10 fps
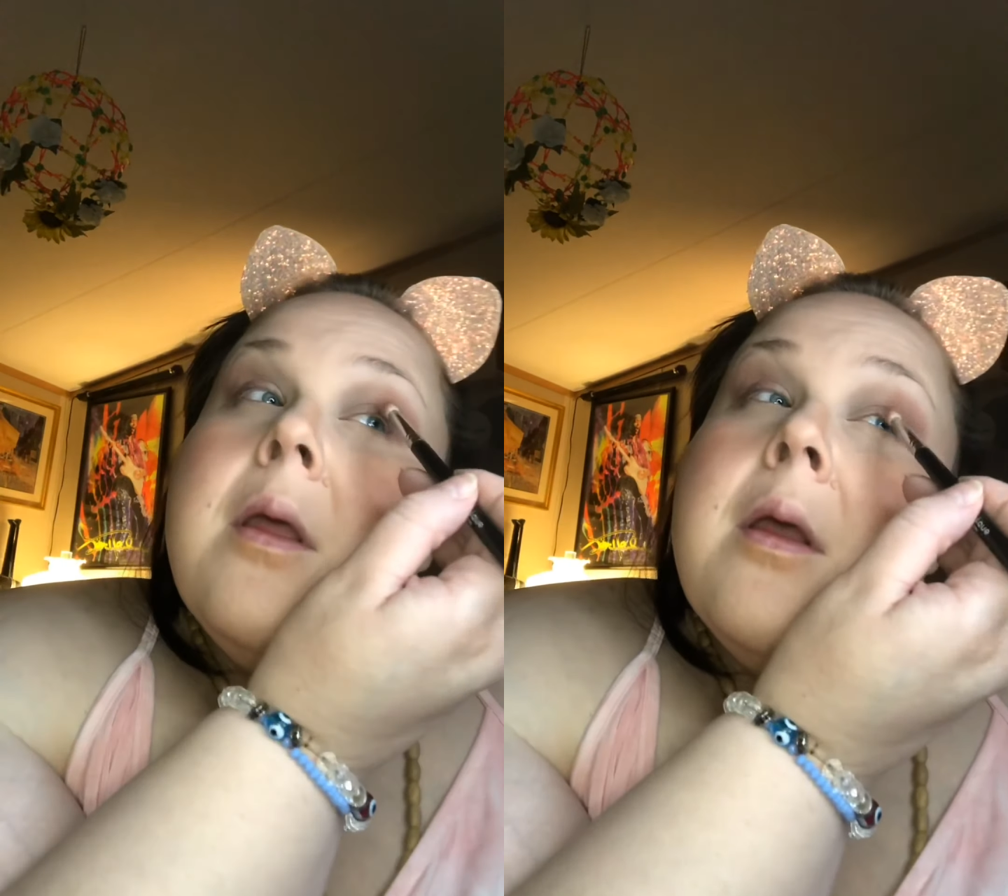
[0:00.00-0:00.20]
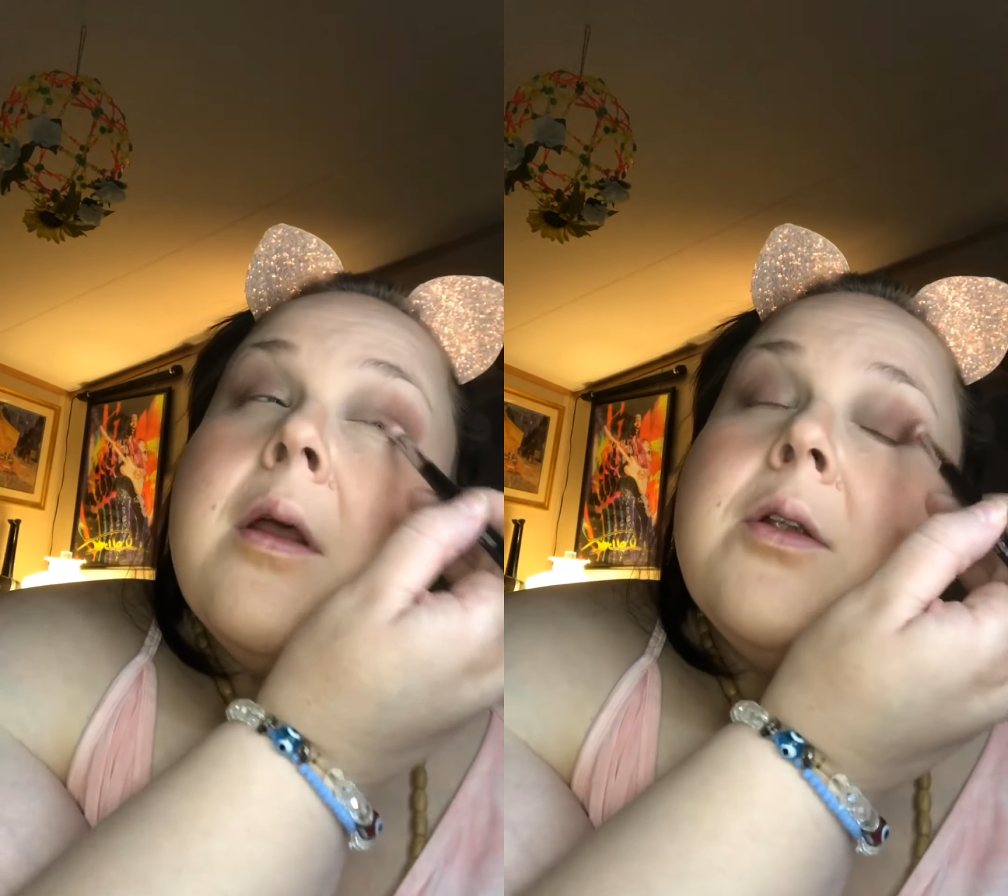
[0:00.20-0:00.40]

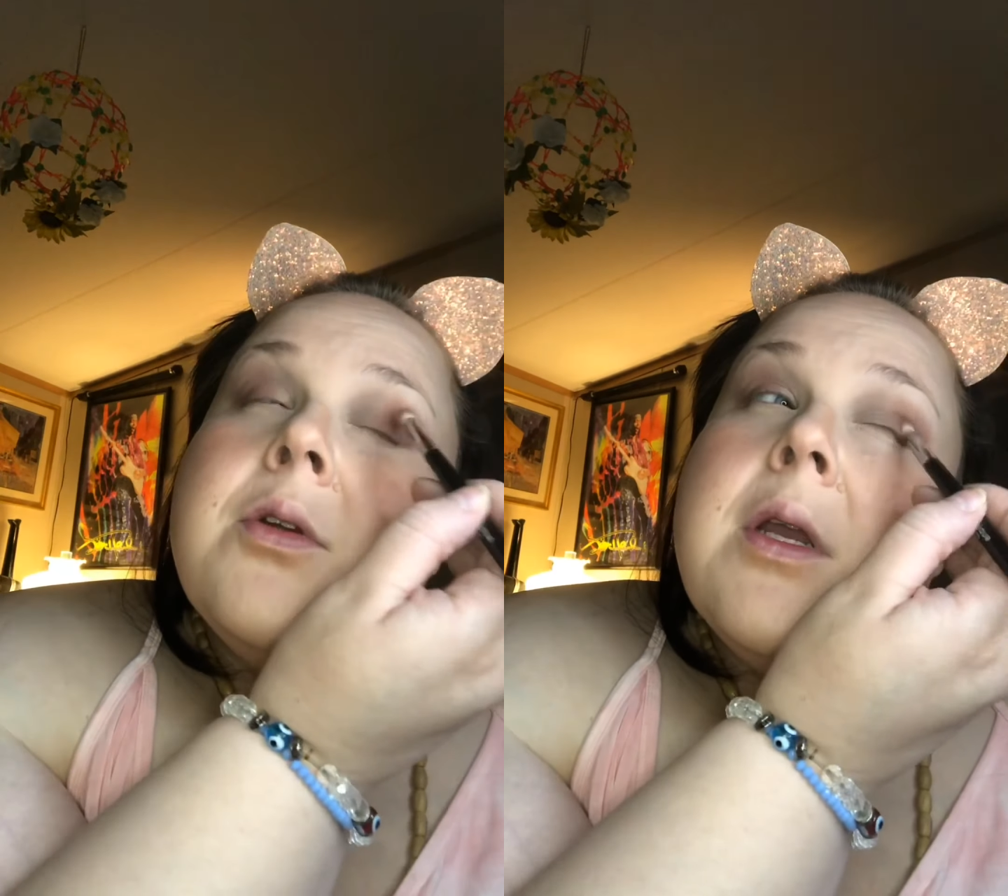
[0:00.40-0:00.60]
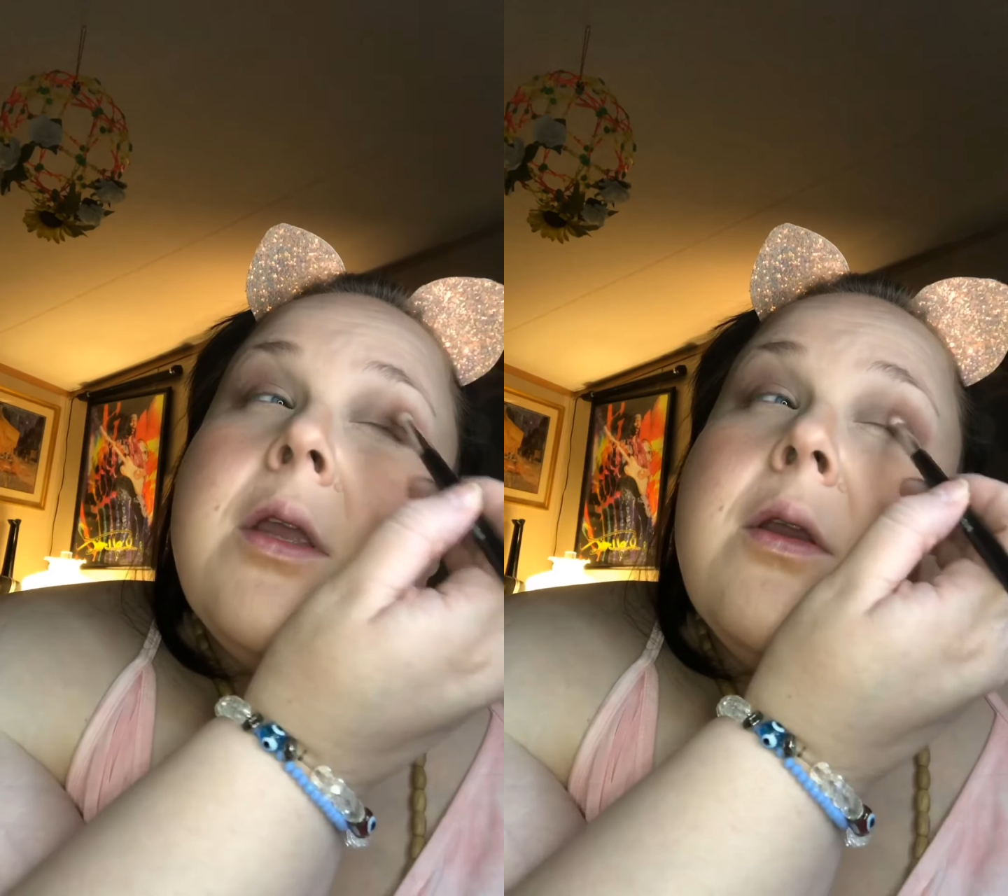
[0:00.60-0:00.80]
A
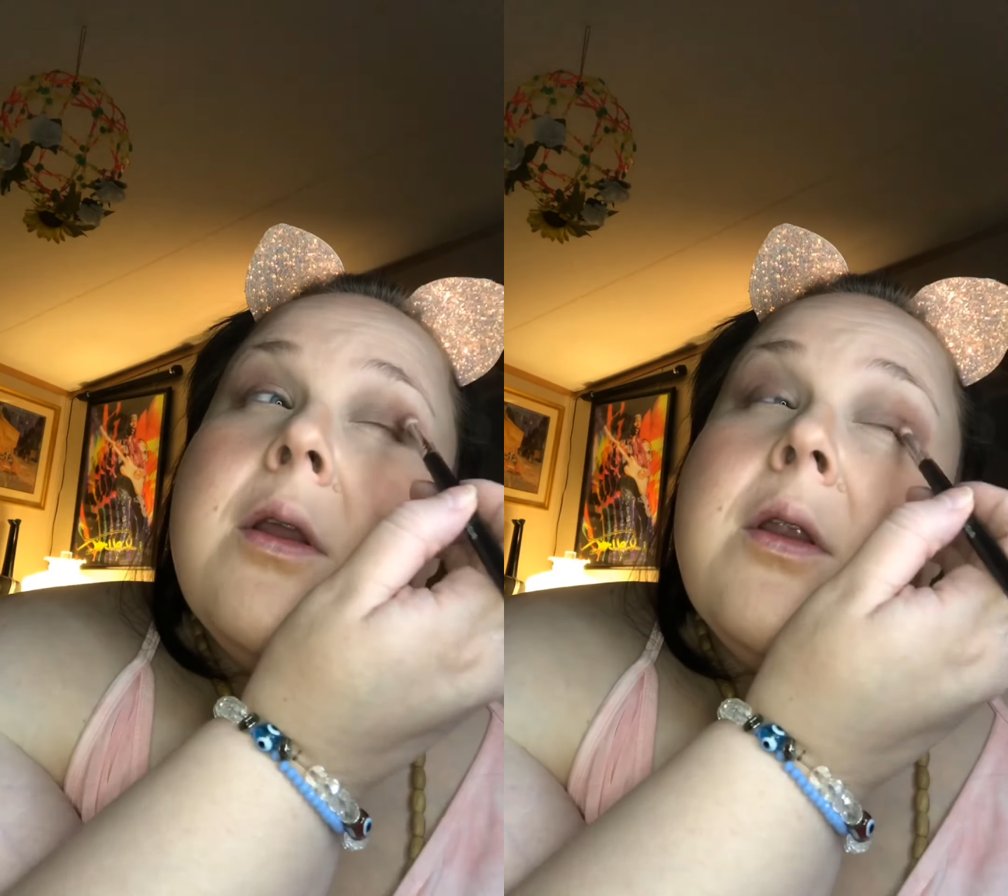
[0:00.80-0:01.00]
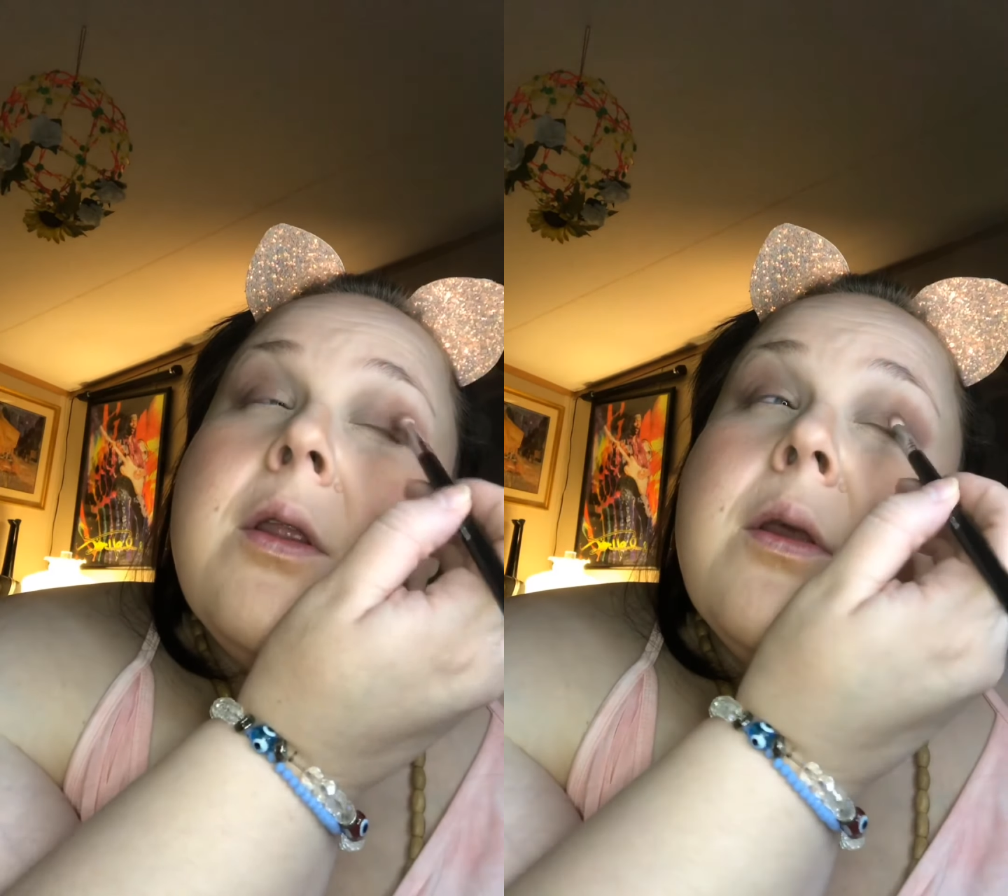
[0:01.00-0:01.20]
trick you
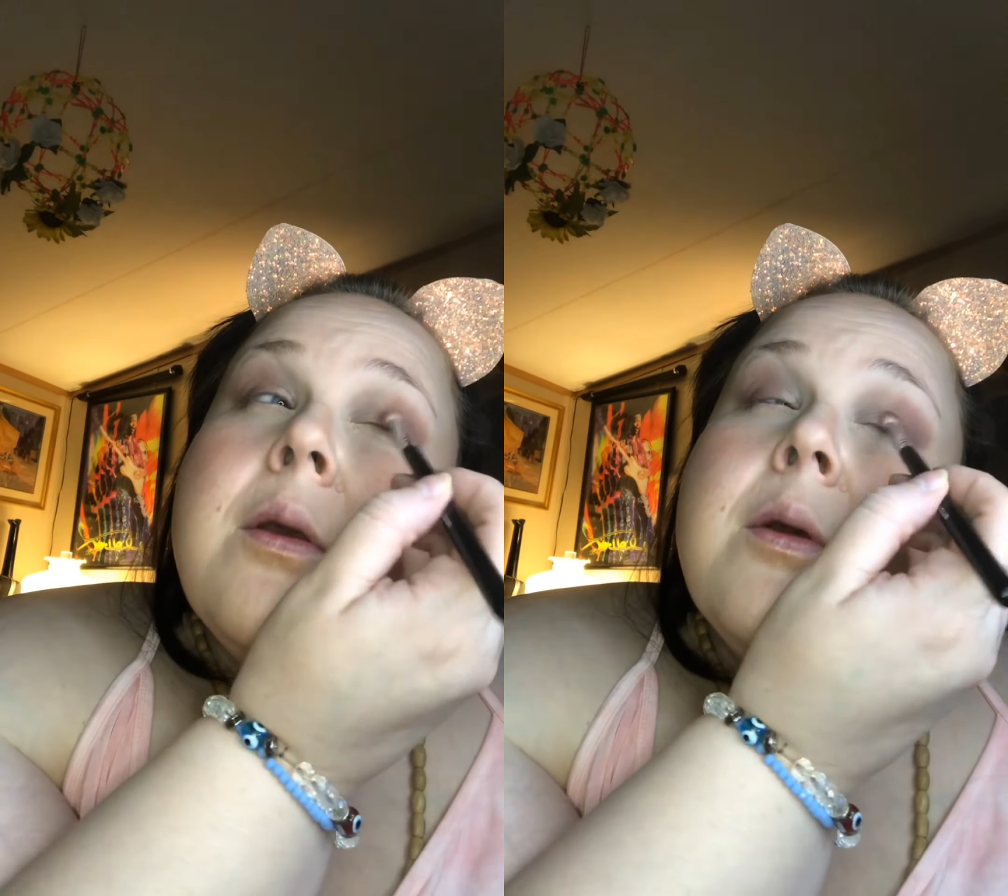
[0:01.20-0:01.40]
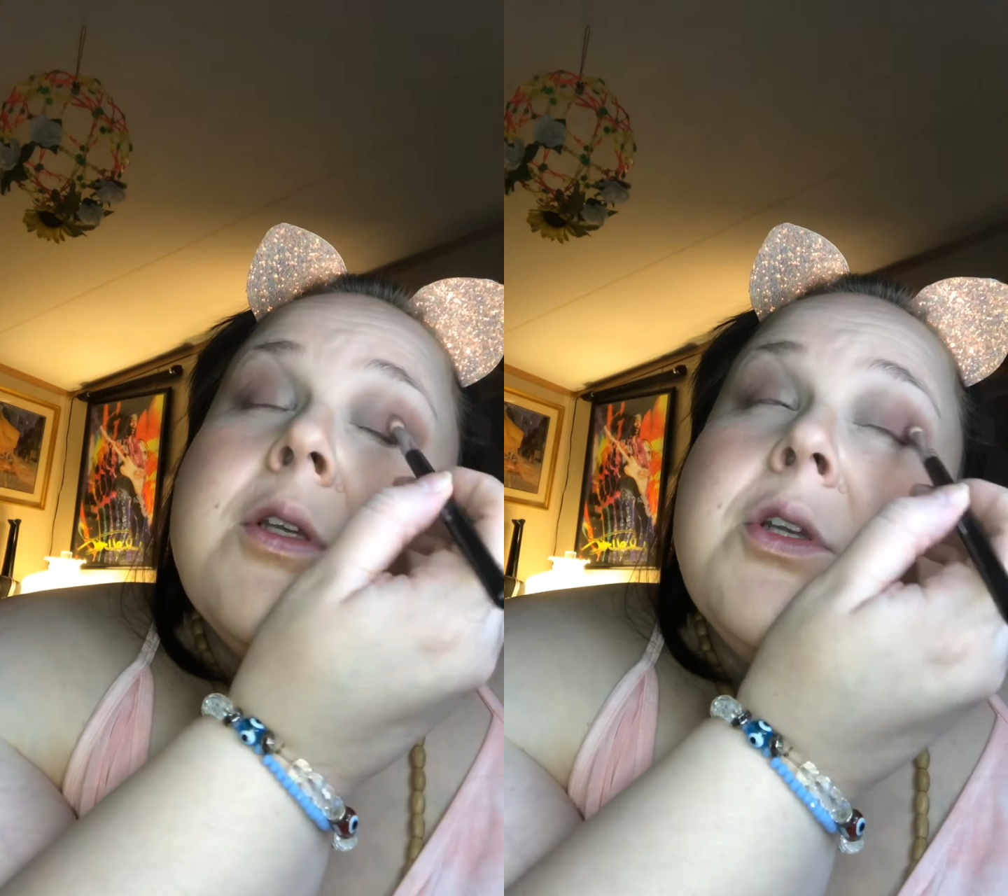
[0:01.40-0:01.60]
can do
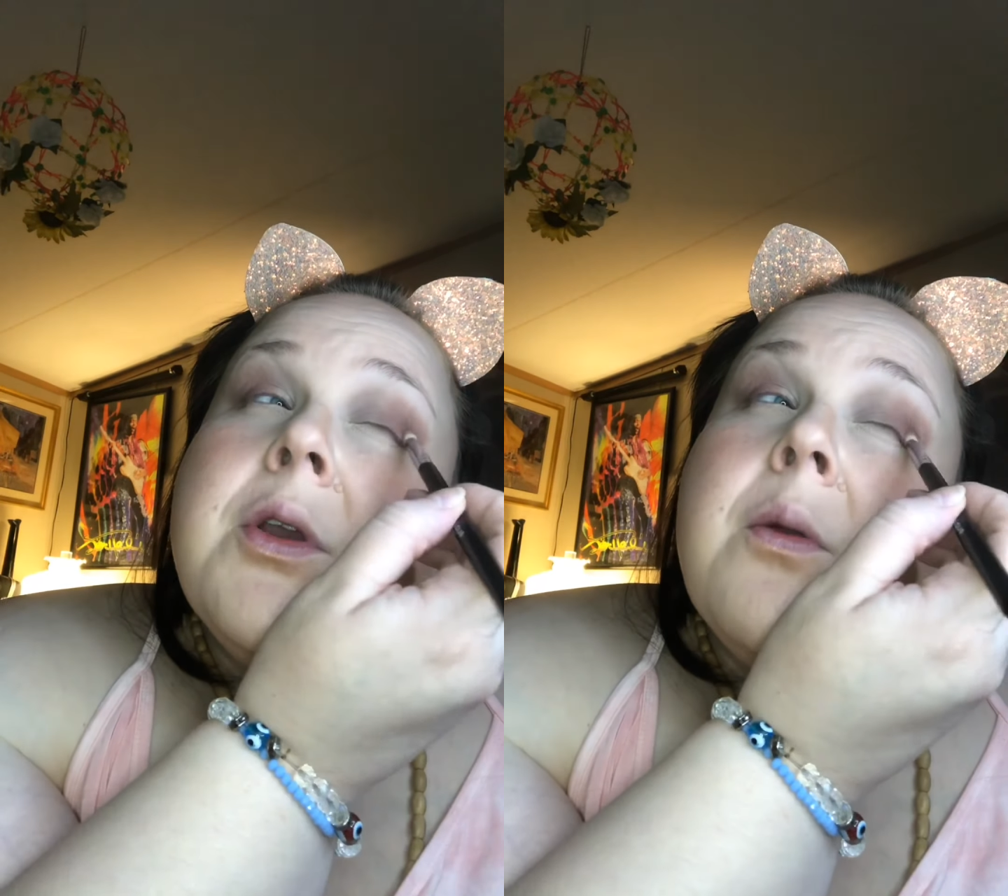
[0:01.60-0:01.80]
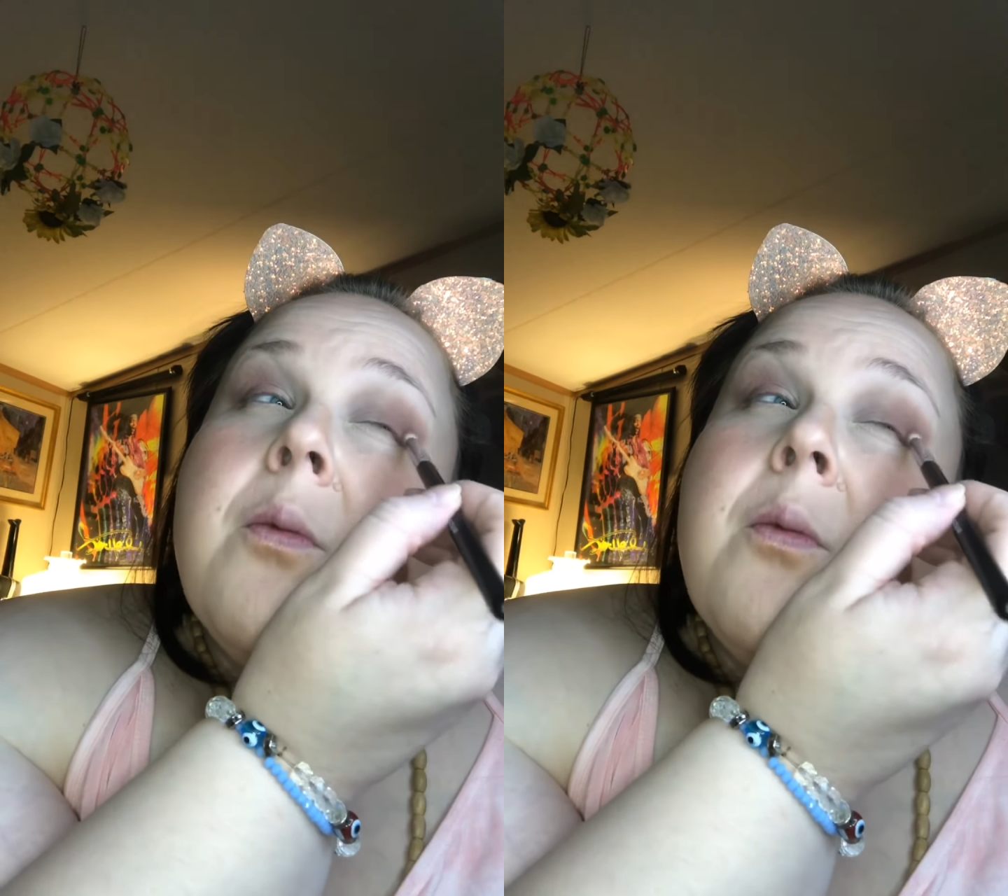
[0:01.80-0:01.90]
is you can